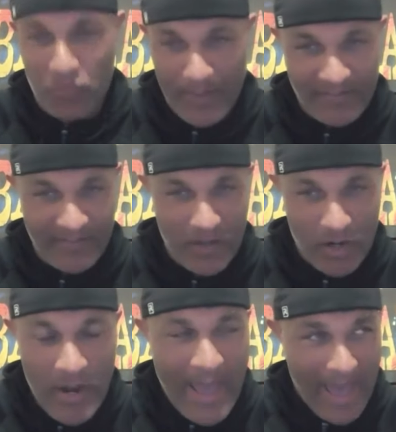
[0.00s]
your best
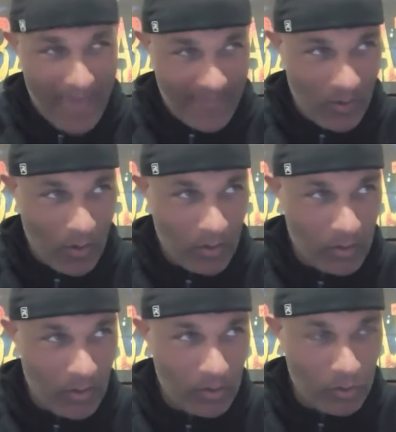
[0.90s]
hitter, and then
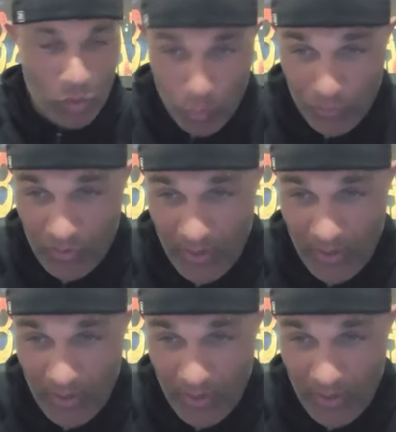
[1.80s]
lose.